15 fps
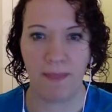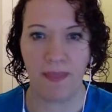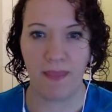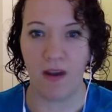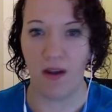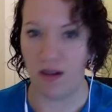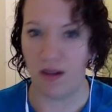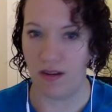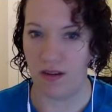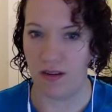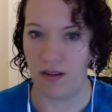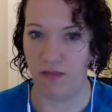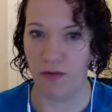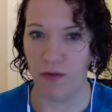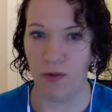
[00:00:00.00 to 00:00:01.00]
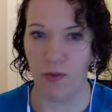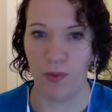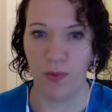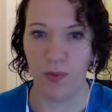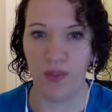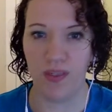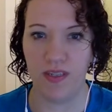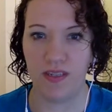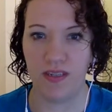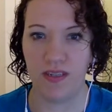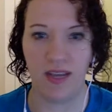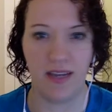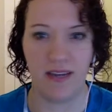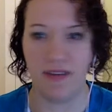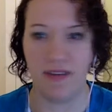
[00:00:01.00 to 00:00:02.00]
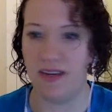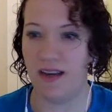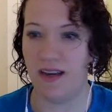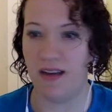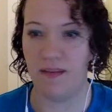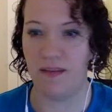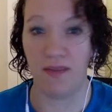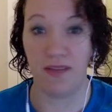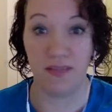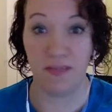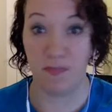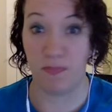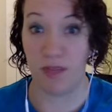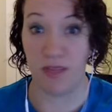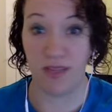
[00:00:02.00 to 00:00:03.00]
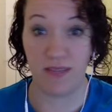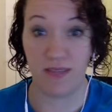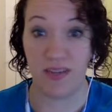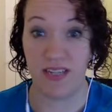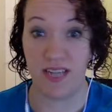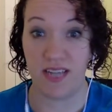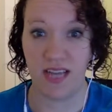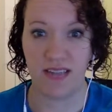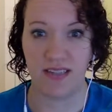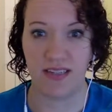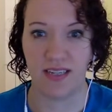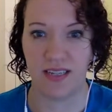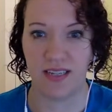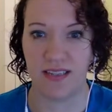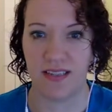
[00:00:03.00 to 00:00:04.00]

on Frugal Portland, and it's fantastic.